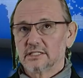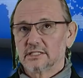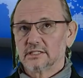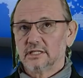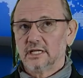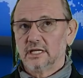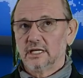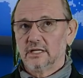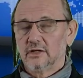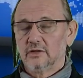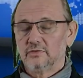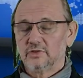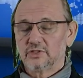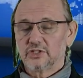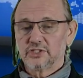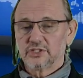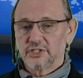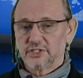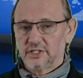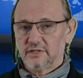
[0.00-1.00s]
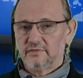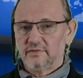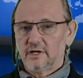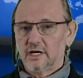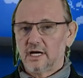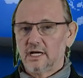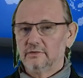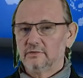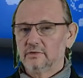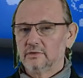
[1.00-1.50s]
an Office
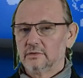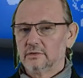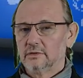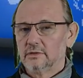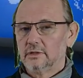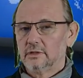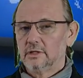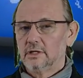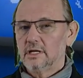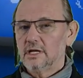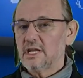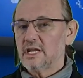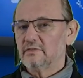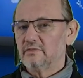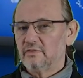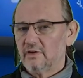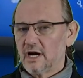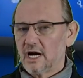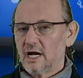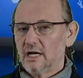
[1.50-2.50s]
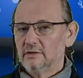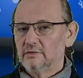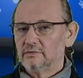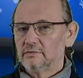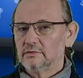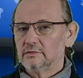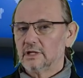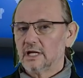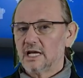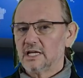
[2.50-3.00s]
365, E5
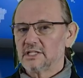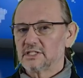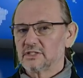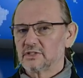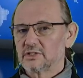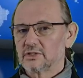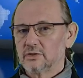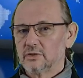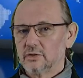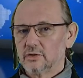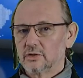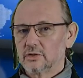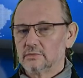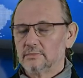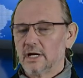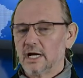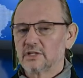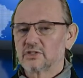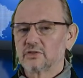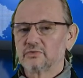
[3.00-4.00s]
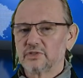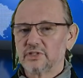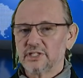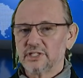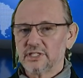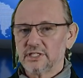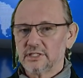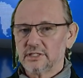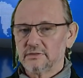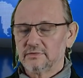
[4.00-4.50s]
license or Microsoft
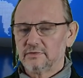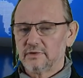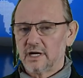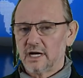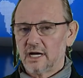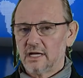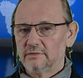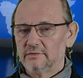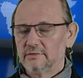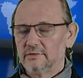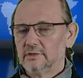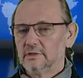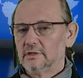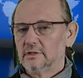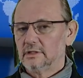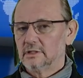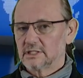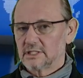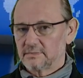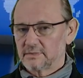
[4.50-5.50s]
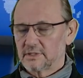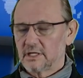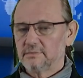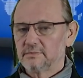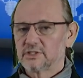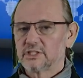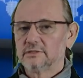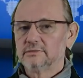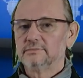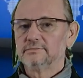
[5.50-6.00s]
365
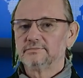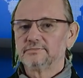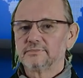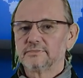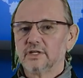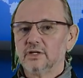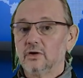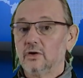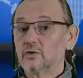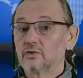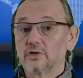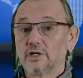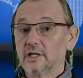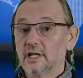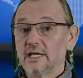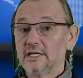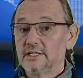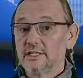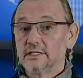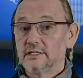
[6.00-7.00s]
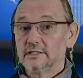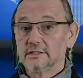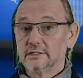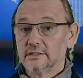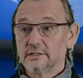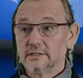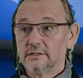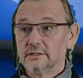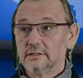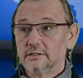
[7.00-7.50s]
subscription or related
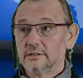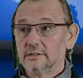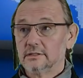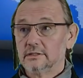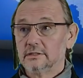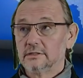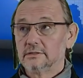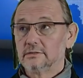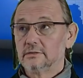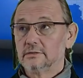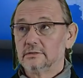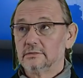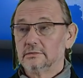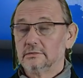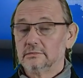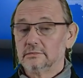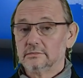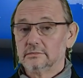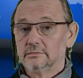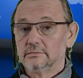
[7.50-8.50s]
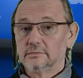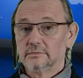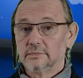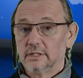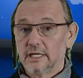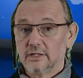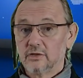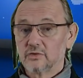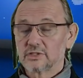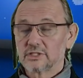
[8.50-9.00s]

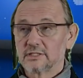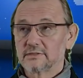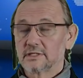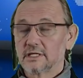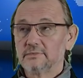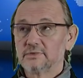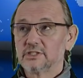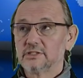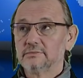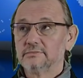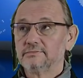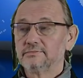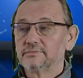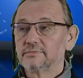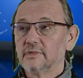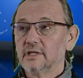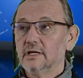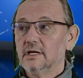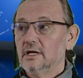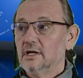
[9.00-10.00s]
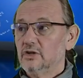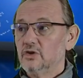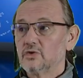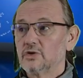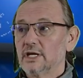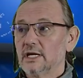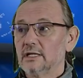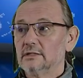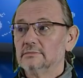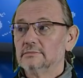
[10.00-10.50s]
add-on subscription, you
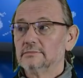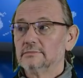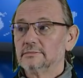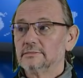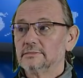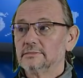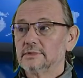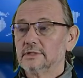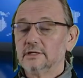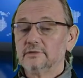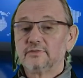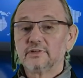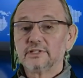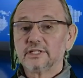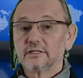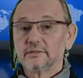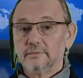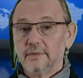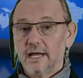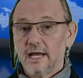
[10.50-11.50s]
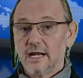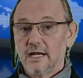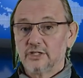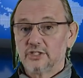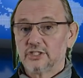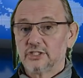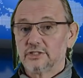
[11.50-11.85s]
can further manage